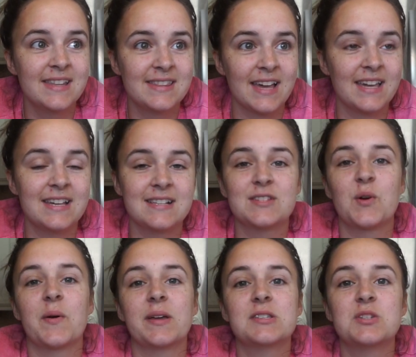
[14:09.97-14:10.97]
that he's
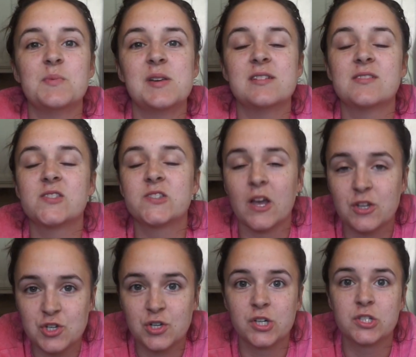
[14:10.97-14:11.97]
going to be
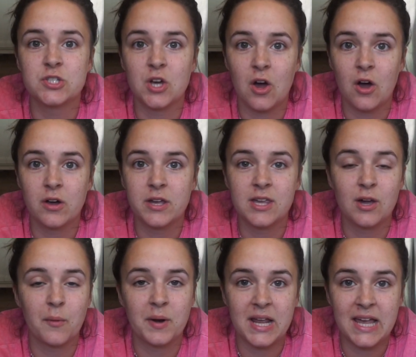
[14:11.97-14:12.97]
such a good dog. He
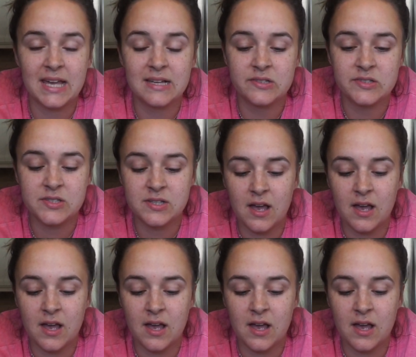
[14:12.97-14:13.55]
already is.